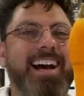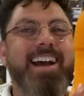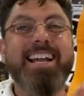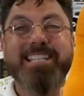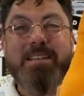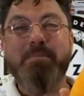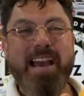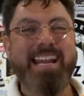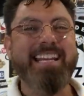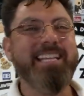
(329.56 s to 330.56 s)
I actually
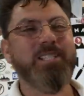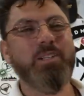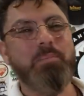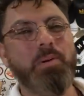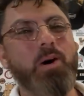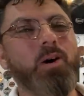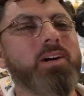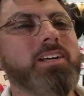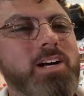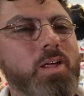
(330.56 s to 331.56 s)
made it into a pot.
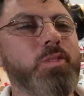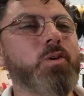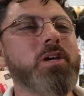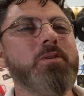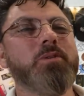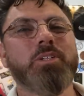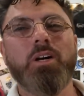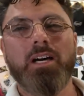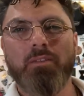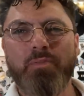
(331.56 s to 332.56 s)
I thought it was
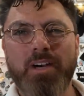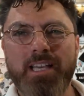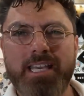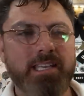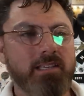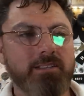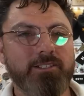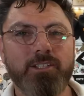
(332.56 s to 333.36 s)
kind of funny to